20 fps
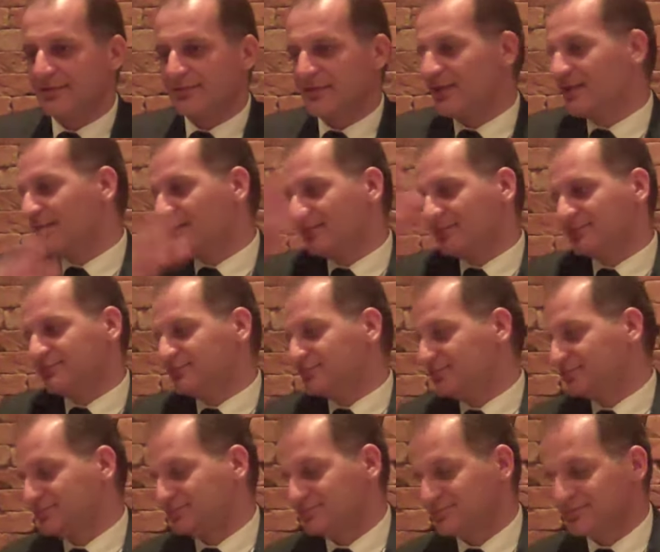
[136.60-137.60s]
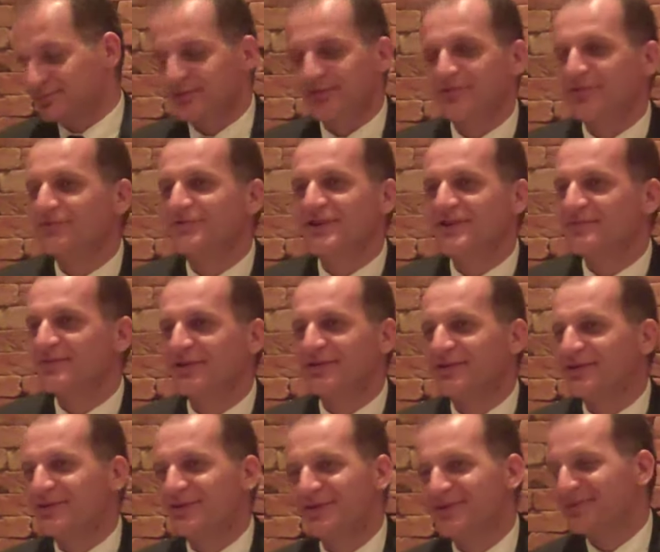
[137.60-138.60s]
voilà. All of them
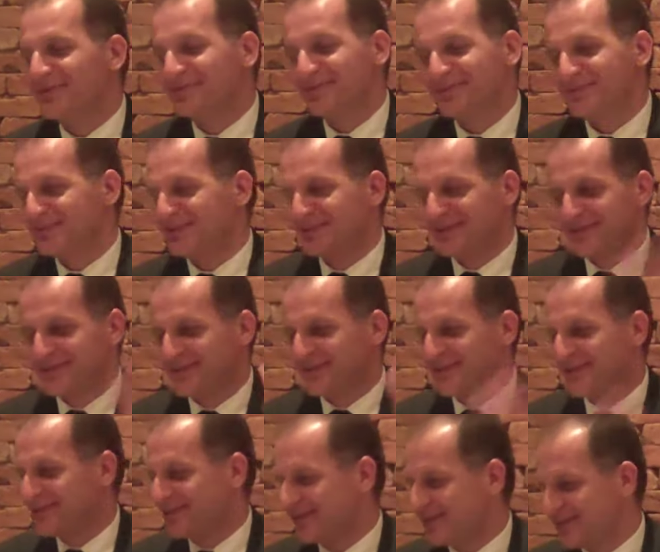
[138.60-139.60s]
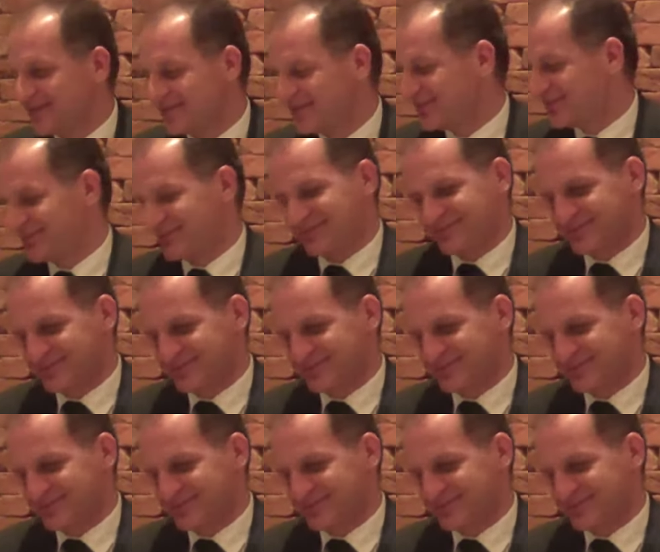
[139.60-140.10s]
are